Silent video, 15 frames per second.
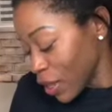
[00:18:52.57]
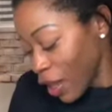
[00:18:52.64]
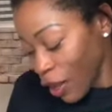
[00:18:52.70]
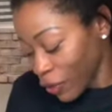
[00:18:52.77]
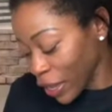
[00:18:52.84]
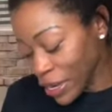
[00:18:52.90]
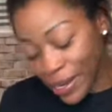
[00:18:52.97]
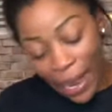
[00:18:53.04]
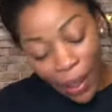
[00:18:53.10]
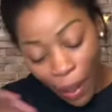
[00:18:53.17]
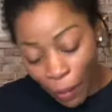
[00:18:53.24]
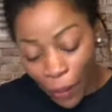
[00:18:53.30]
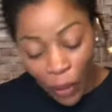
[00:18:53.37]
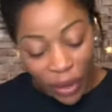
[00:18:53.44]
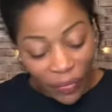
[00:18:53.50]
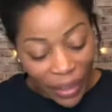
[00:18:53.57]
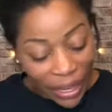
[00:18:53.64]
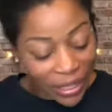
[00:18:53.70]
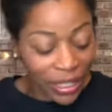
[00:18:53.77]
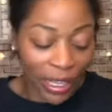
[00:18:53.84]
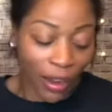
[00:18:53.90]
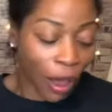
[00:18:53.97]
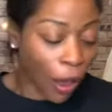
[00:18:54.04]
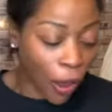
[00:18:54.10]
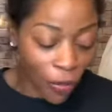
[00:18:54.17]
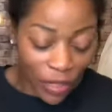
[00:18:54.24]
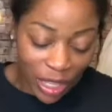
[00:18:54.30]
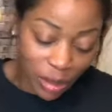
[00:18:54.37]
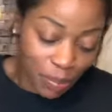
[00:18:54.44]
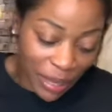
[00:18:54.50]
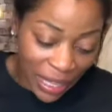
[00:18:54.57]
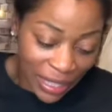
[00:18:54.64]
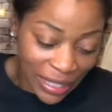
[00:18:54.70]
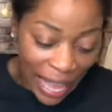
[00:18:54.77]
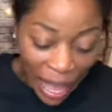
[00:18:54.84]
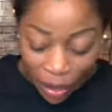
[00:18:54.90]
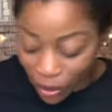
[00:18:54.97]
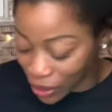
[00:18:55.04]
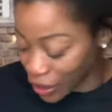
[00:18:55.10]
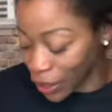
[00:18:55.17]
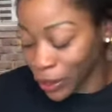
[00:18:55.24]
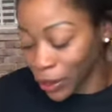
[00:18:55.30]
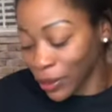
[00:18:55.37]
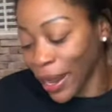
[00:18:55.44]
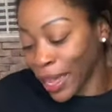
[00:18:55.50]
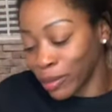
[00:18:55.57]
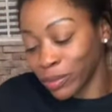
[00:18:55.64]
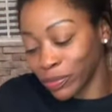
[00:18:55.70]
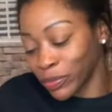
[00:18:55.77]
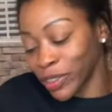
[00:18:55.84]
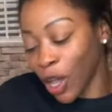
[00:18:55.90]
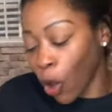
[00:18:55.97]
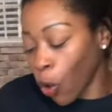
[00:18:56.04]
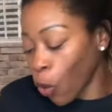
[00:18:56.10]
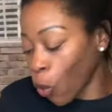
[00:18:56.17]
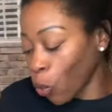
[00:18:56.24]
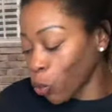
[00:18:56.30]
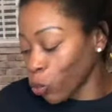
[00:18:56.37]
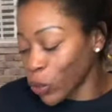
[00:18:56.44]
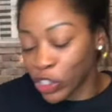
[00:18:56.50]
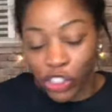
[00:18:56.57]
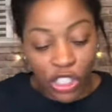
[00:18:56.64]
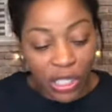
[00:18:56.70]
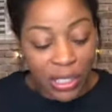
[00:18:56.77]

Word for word: Okay, now I'm motivated to get all these beans out because they look like old witch's